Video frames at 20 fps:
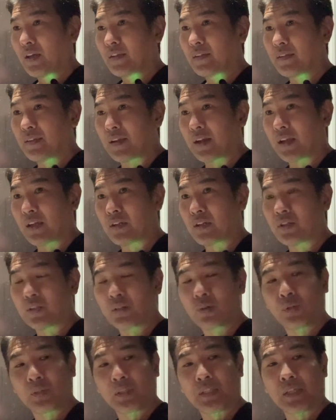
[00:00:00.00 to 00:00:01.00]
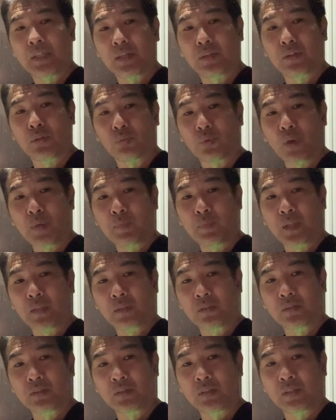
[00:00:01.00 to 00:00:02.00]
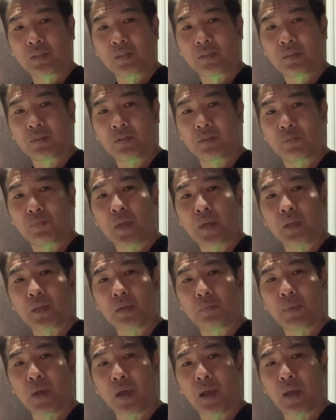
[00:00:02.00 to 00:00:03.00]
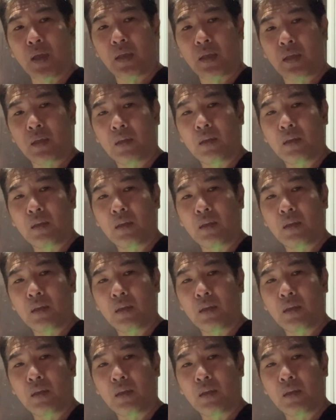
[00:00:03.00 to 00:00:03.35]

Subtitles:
that I could only get the remnants to make my